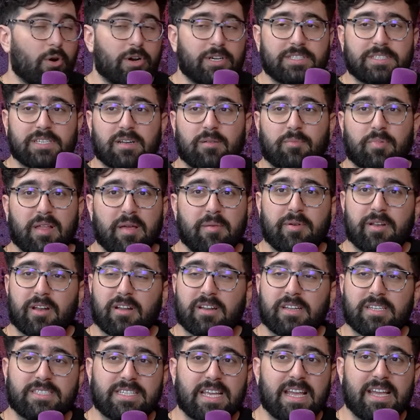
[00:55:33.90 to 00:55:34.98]
Or he's going to blame it
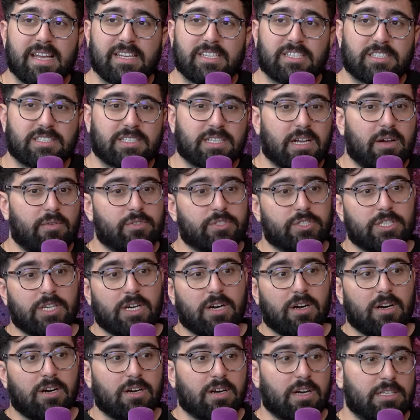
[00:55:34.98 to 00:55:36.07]
on his age. It's like, I was
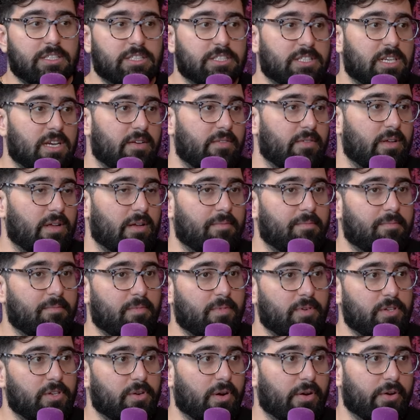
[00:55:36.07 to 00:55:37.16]
young. I just haven't,
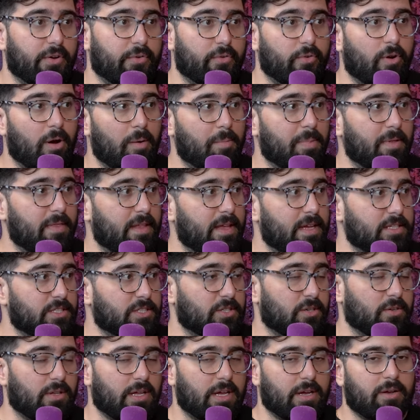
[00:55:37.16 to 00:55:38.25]
I grew up in
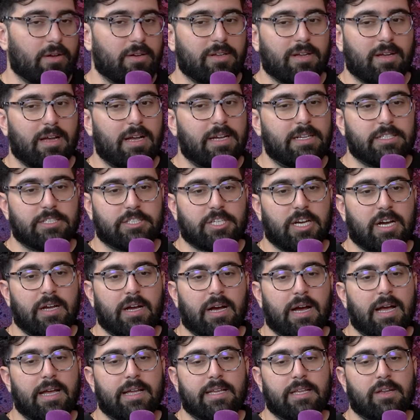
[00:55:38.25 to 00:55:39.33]
this. So like,
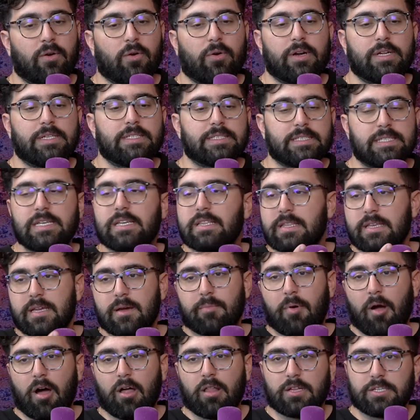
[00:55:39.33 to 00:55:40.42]
I can already see the
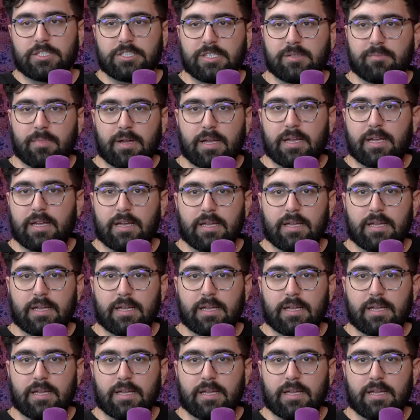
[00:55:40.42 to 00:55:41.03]
apology in my